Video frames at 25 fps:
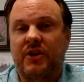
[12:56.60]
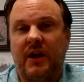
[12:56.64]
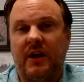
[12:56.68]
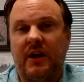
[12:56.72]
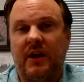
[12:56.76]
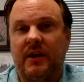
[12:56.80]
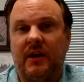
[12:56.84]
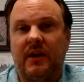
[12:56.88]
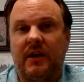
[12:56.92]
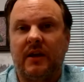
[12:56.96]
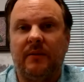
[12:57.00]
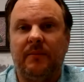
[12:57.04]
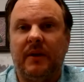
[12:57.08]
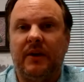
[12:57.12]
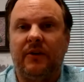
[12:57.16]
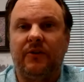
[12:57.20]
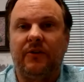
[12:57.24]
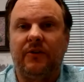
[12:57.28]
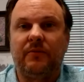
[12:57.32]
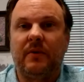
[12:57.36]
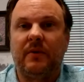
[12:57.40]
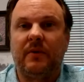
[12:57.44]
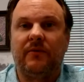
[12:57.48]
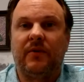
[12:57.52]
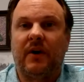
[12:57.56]
shaking. I
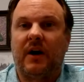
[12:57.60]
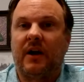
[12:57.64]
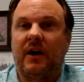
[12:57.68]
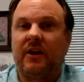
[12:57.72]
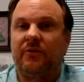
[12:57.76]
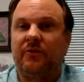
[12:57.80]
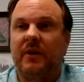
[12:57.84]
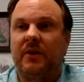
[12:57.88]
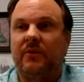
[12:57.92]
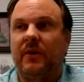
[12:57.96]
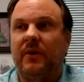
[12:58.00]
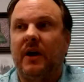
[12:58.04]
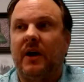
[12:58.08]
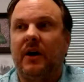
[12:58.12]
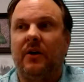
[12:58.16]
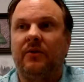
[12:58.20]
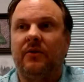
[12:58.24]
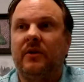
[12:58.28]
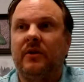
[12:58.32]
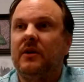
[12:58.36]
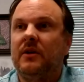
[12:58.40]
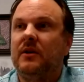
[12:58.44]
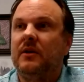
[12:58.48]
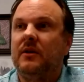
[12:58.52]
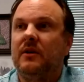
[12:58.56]
mean, Avada's been
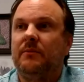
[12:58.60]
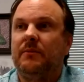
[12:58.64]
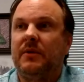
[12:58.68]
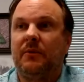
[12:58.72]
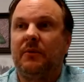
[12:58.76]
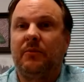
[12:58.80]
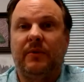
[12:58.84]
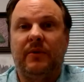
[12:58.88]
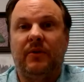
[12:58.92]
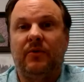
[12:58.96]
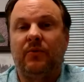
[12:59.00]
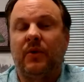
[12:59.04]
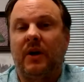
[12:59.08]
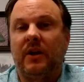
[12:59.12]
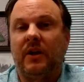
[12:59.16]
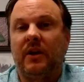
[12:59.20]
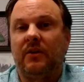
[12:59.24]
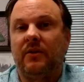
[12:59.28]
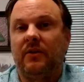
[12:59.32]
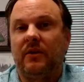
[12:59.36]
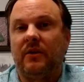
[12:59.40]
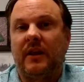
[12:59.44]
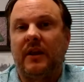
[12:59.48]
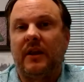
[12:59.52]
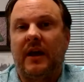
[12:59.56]
around. People have been
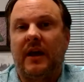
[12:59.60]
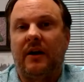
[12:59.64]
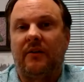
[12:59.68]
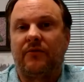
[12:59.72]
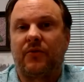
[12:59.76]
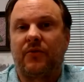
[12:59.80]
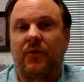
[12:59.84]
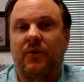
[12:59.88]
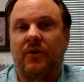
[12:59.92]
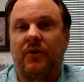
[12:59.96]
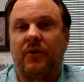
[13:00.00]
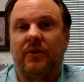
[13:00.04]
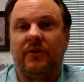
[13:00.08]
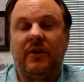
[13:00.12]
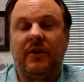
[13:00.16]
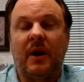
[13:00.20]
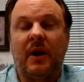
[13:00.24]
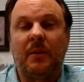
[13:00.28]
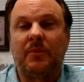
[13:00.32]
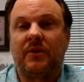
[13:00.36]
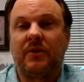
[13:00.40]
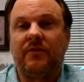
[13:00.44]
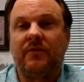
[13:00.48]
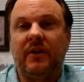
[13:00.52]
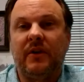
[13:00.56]
running that for a
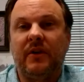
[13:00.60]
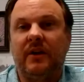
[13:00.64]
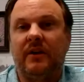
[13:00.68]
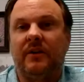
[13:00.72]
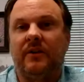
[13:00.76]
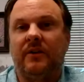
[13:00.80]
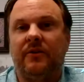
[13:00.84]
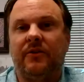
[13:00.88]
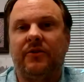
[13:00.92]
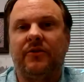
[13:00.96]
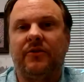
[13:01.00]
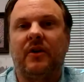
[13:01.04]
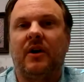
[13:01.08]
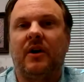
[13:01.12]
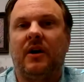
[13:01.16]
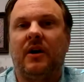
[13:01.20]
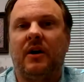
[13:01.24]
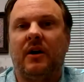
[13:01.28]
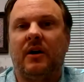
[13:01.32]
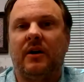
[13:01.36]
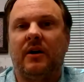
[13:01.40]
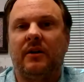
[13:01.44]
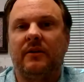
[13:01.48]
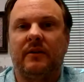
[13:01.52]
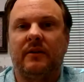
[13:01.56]
number of years
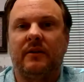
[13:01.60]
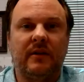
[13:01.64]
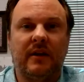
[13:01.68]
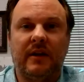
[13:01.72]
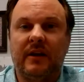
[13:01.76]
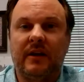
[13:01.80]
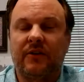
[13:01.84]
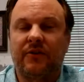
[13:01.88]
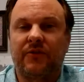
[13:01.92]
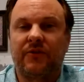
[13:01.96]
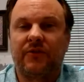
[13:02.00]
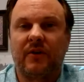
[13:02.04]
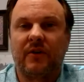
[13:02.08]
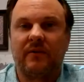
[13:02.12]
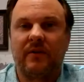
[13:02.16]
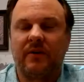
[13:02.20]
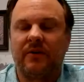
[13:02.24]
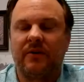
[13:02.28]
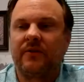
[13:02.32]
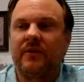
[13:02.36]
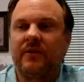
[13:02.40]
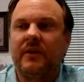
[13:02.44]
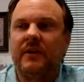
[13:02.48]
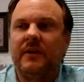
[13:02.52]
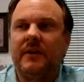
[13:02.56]
on Linux
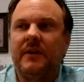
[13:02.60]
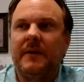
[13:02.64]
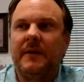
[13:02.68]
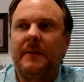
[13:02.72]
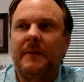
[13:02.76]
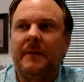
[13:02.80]
servers,